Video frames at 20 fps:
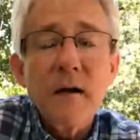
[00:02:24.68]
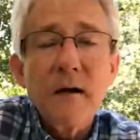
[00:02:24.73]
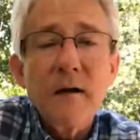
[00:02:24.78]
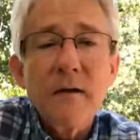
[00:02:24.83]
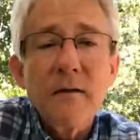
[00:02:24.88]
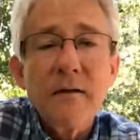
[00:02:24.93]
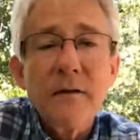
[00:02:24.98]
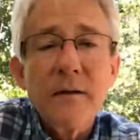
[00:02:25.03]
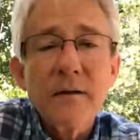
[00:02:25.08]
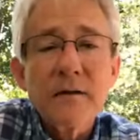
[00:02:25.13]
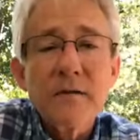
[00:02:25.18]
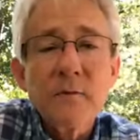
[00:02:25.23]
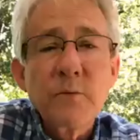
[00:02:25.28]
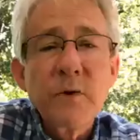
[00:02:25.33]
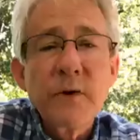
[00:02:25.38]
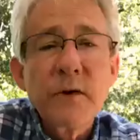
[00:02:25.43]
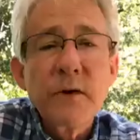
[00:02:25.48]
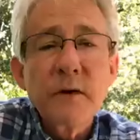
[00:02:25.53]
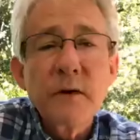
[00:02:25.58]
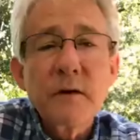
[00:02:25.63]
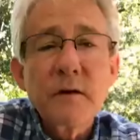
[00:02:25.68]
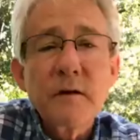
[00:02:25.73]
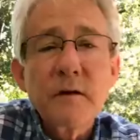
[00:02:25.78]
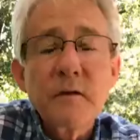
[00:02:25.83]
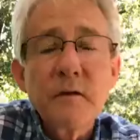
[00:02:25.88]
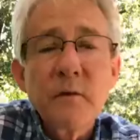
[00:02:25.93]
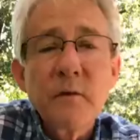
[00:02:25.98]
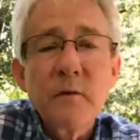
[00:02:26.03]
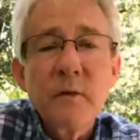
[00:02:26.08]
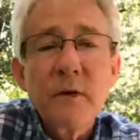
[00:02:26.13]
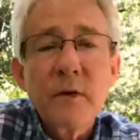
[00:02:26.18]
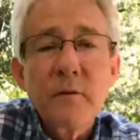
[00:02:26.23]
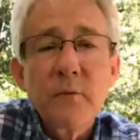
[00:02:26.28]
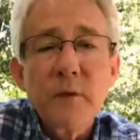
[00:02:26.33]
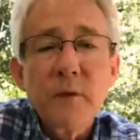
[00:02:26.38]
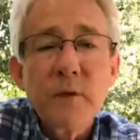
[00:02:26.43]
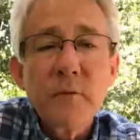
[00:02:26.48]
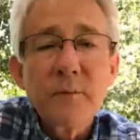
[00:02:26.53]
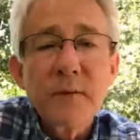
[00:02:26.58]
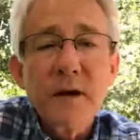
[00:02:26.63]
This week, we
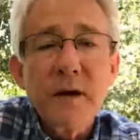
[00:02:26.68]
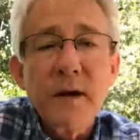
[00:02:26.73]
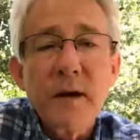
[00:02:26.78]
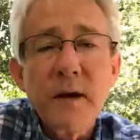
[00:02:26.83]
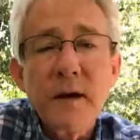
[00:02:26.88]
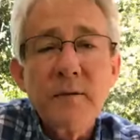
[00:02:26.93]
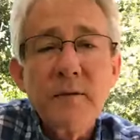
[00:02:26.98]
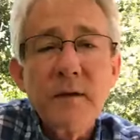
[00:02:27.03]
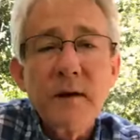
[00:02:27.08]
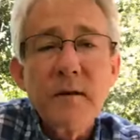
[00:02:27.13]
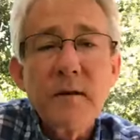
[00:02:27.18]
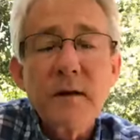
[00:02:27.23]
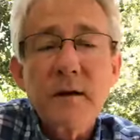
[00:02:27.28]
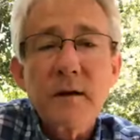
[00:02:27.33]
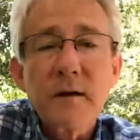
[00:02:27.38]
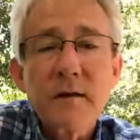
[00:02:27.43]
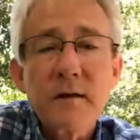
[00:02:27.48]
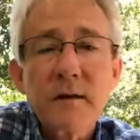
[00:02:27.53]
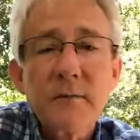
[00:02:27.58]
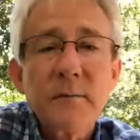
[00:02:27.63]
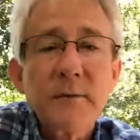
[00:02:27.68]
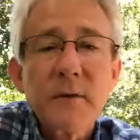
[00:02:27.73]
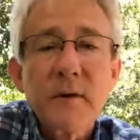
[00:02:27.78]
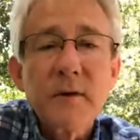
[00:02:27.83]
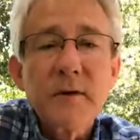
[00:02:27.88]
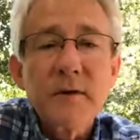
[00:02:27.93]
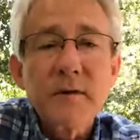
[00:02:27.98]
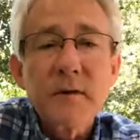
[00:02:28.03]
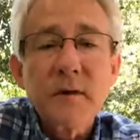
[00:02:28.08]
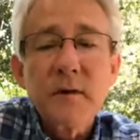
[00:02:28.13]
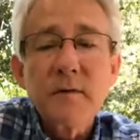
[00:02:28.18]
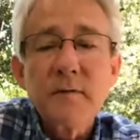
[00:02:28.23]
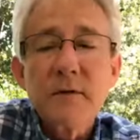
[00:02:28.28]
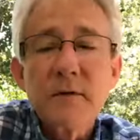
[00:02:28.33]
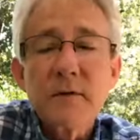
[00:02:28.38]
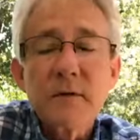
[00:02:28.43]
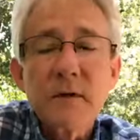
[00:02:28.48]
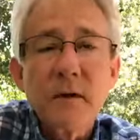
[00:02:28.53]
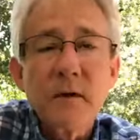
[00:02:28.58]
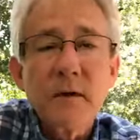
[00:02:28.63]
will be having the contemporary
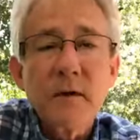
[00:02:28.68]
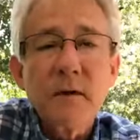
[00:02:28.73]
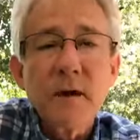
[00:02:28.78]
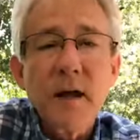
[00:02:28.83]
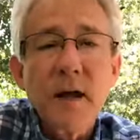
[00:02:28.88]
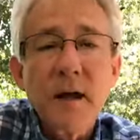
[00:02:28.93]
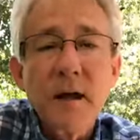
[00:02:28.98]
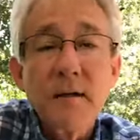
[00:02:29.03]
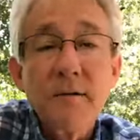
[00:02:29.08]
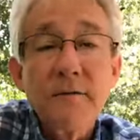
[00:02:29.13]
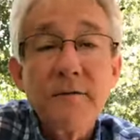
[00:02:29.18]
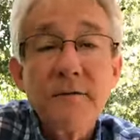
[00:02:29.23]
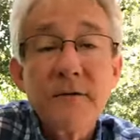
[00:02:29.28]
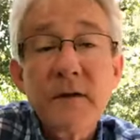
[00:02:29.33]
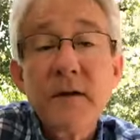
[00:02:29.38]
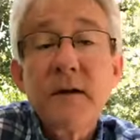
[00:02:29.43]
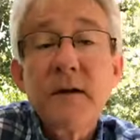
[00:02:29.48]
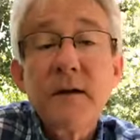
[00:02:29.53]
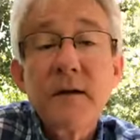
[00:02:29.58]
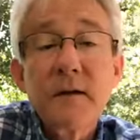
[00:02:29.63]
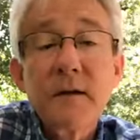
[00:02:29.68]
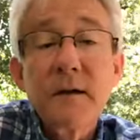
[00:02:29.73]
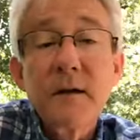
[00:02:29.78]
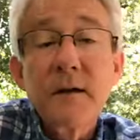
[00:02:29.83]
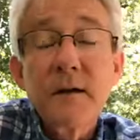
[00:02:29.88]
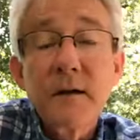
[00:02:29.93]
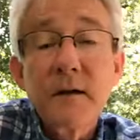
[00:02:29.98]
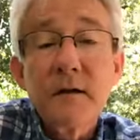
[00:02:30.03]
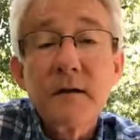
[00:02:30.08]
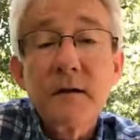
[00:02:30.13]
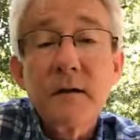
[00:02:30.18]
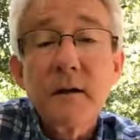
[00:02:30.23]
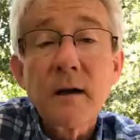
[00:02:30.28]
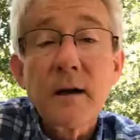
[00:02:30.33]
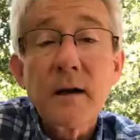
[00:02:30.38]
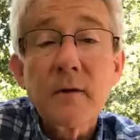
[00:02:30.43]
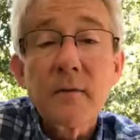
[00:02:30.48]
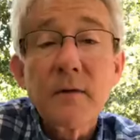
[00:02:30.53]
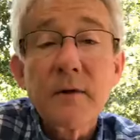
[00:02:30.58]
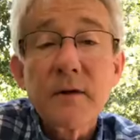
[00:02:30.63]
service on live feed again,
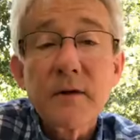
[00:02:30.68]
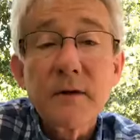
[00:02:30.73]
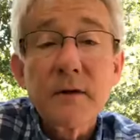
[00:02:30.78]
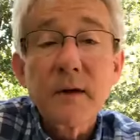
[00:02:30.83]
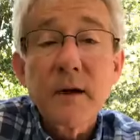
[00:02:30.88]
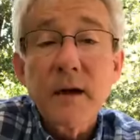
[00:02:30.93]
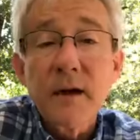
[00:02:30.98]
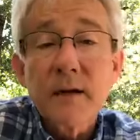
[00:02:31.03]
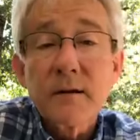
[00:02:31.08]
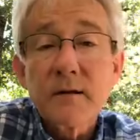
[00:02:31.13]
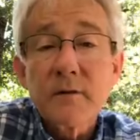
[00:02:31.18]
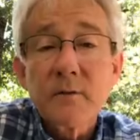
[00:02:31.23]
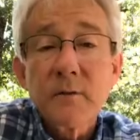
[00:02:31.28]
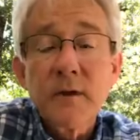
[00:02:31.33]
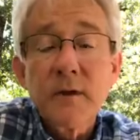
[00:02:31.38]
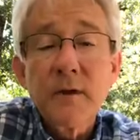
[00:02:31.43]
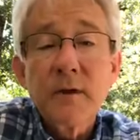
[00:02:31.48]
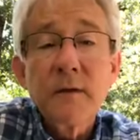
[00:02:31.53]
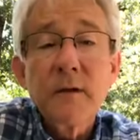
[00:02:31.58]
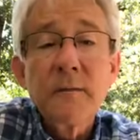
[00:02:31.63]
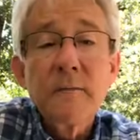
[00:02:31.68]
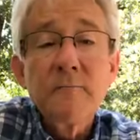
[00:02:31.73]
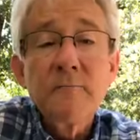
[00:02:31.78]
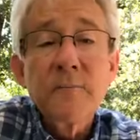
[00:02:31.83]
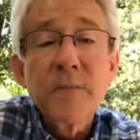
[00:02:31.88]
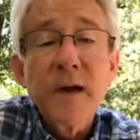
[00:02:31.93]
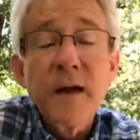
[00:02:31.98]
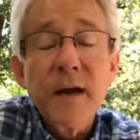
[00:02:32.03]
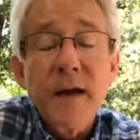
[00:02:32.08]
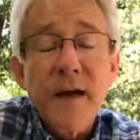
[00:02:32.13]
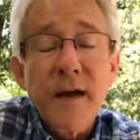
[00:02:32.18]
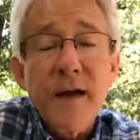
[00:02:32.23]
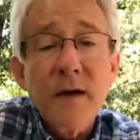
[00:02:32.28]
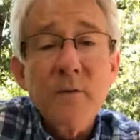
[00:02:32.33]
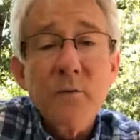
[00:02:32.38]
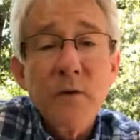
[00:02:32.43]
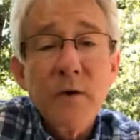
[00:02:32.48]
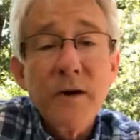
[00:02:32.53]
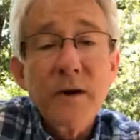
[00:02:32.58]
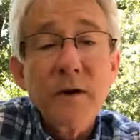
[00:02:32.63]
like we did last week.
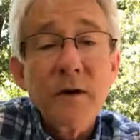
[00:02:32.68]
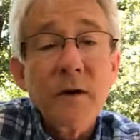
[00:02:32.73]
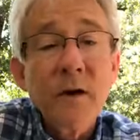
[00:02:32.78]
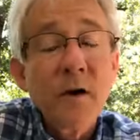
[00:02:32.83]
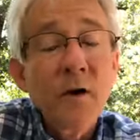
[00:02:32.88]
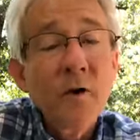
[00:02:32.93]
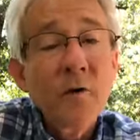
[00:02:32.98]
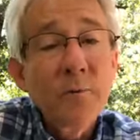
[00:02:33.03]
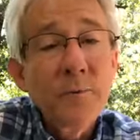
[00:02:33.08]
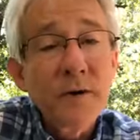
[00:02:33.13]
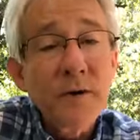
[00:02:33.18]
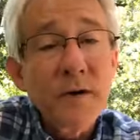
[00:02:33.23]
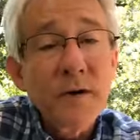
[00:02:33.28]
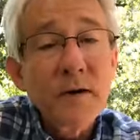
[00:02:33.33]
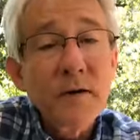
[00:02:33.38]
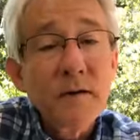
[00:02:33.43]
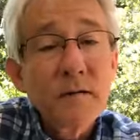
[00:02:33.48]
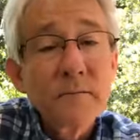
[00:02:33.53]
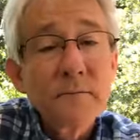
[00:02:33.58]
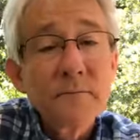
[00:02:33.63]
And we are hoping